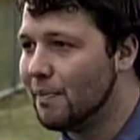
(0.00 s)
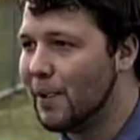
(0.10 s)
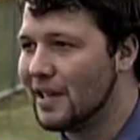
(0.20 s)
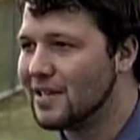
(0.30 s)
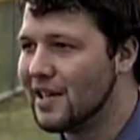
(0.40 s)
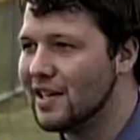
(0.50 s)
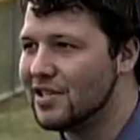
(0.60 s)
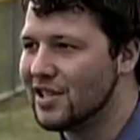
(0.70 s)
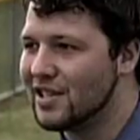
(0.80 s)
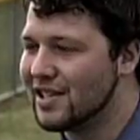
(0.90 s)
Penn State
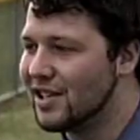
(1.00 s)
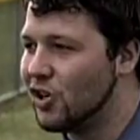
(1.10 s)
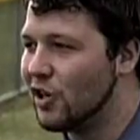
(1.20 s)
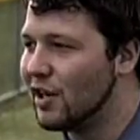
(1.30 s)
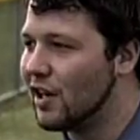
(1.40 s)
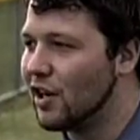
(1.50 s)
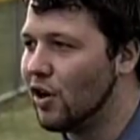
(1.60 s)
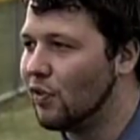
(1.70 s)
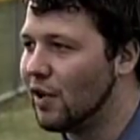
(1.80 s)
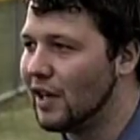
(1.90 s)
just couldn't get it
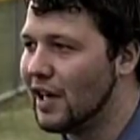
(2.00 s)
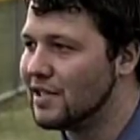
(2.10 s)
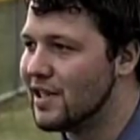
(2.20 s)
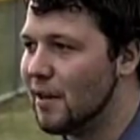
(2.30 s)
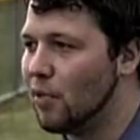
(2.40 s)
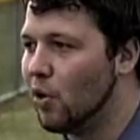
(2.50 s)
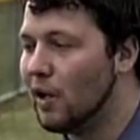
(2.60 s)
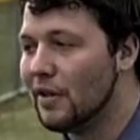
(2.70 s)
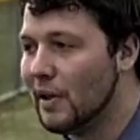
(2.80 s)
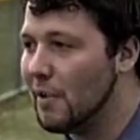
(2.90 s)
going really against Temple.
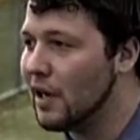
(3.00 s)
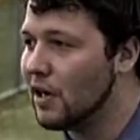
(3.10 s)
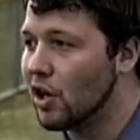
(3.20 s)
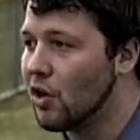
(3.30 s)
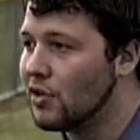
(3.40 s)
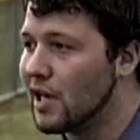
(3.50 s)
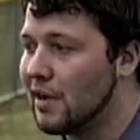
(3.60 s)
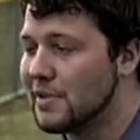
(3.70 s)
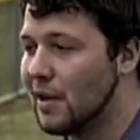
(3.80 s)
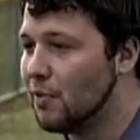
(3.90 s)
They made it a close
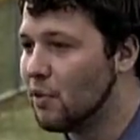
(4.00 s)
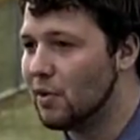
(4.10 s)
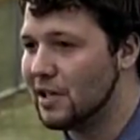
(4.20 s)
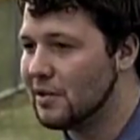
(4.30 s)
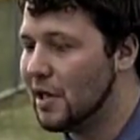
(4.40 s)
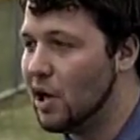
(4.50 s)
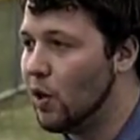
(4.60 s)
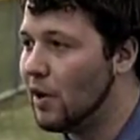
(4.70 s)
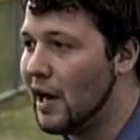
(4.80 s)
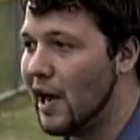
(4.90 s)
game. Temple has been
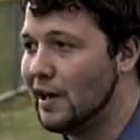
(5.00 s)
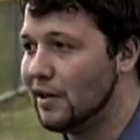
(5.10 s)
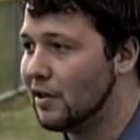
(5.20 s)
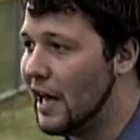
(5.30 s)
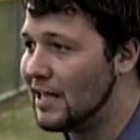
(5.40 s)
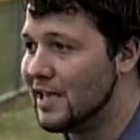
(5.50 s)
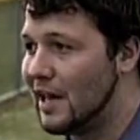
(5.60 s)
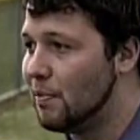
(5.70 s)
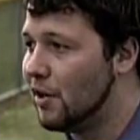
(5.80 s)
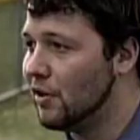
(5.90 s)
0-9 in their last
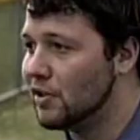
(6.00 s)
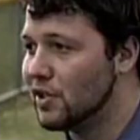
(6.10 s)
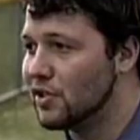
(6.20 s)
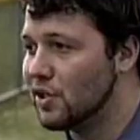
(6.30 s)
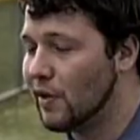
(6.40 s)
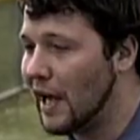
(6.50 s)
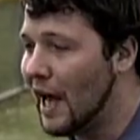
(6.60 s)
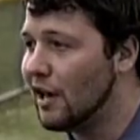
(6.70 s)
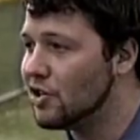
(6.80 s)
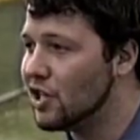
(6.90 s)
9 appearances, so they
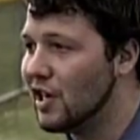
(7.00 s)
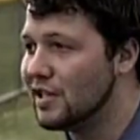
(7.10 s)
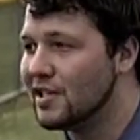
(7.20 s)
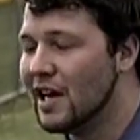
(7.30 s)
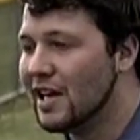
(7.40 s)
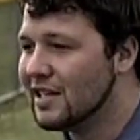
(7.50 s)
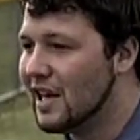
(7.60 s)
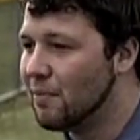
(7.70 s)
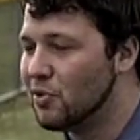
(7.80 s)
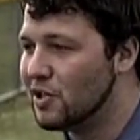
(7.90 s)
had a chance.
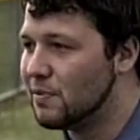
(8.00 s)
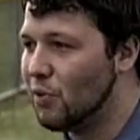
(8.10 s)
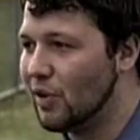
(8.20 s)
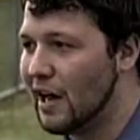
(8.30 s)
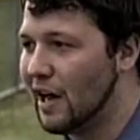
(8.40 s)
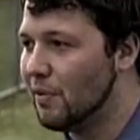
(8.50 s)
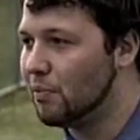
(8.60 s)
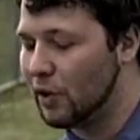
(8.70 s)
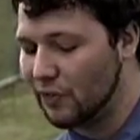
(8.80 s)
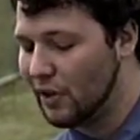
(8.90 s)
Temple just pulled it out
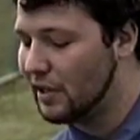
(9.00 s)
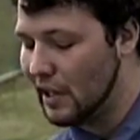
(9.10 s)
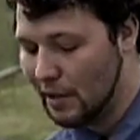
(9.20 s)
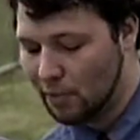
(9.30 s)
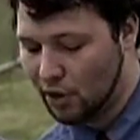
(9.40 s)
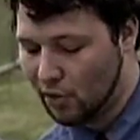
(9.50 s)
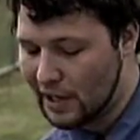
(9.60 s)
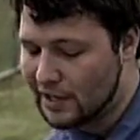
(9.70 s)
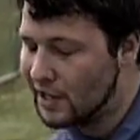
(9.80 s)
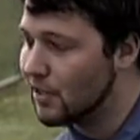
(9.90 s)
briefly at the end, but a
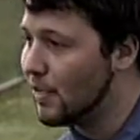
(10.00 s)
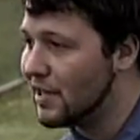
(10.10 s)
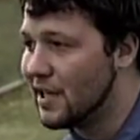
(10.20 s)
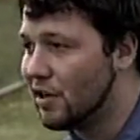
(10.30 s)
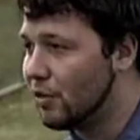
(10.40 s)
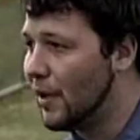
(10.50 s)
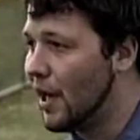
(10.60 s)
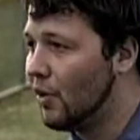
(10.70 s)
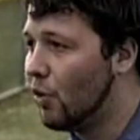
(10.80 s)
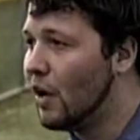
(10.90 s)
great season by Taylor
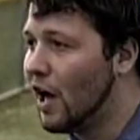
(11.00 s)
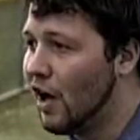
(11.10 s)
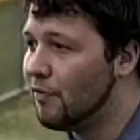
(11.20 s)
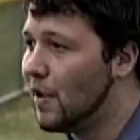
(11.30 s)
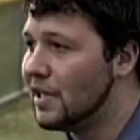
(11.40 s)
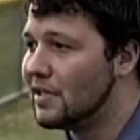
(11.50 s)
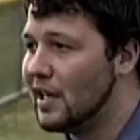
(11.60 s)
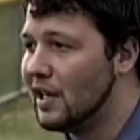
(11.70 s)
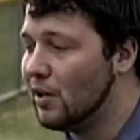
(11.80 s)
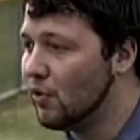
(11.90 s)
Battle of Penn
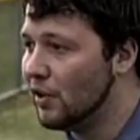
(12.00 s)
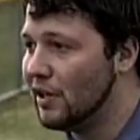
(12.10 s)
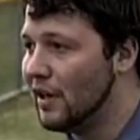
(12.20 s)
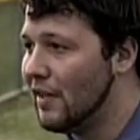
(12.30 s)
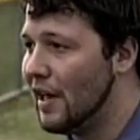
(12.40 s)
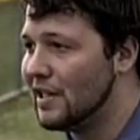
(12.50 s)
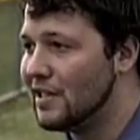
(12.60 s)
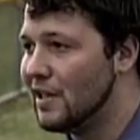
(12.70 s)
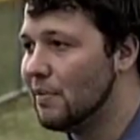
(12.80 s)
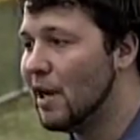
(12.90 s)
State. He really led that
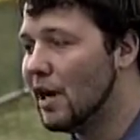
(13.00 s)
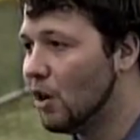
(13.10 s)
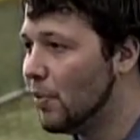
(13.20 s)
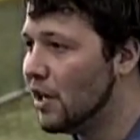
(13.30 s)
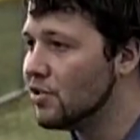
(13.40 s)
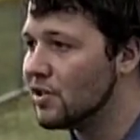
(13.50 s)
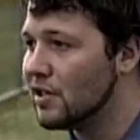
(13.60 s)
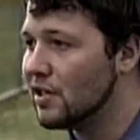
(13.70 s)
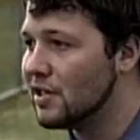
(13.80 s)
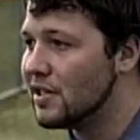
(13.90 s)
team. It'll be
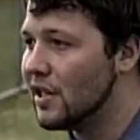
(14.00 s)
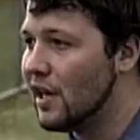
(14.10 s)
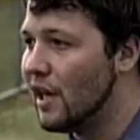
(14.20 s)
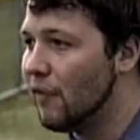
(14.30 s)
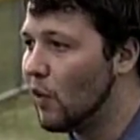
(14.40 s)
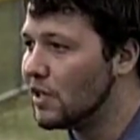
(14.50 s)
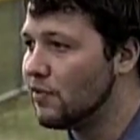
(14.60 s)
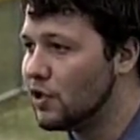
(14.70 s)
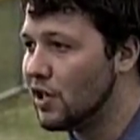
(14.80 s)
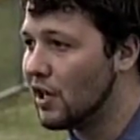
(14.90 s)
interesting to see if West
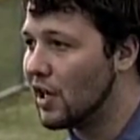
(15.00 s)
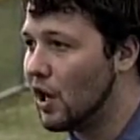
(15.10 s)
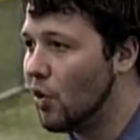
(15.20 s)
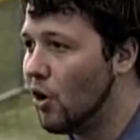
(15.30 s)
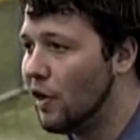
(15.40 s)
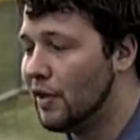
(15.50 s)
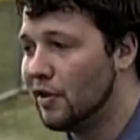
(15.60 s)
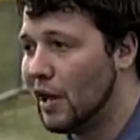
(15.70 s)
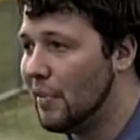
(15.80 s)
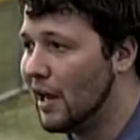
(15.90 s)
Virginia can go on. They're
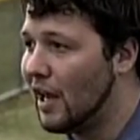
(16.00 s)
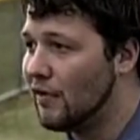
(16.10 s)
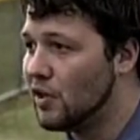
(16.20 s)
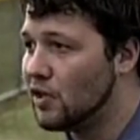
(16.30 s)
led by Kevin